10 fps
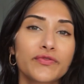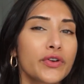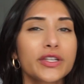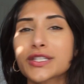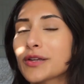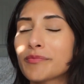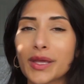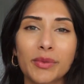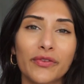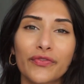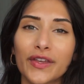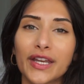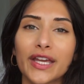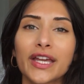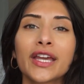focused on baby
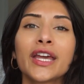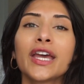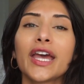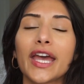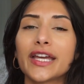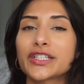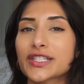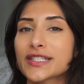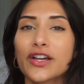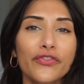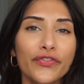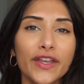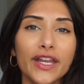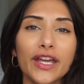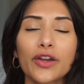feeding and just
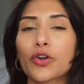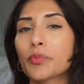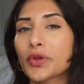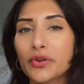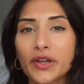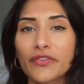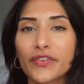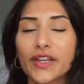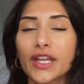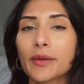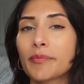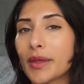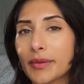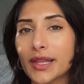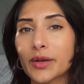self-feeding or puree feeding,
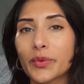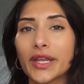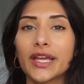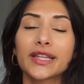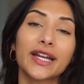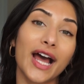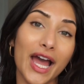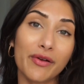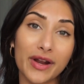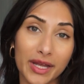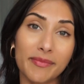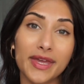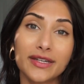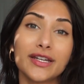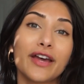baby-led weaning that I
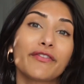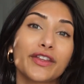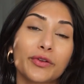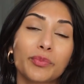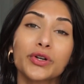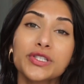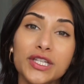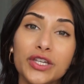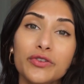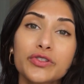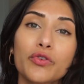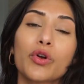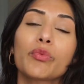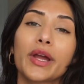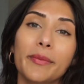recommend and have either personally used
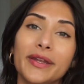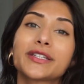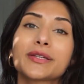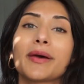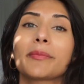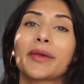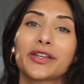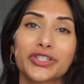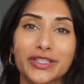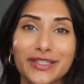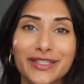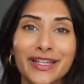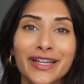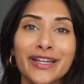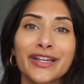or recommended to my patients.
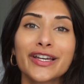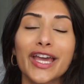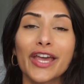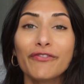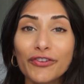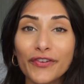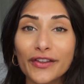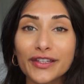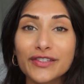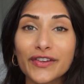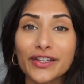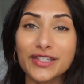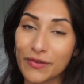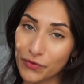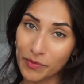If you found these
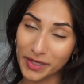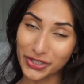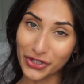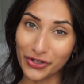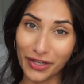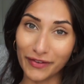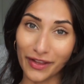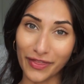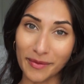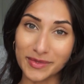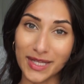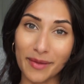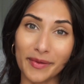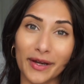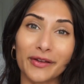videos helpful, make sure you give it a thumbs
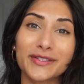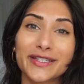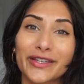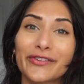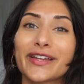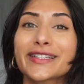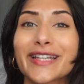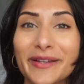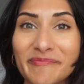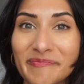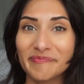up and I'll see you next time.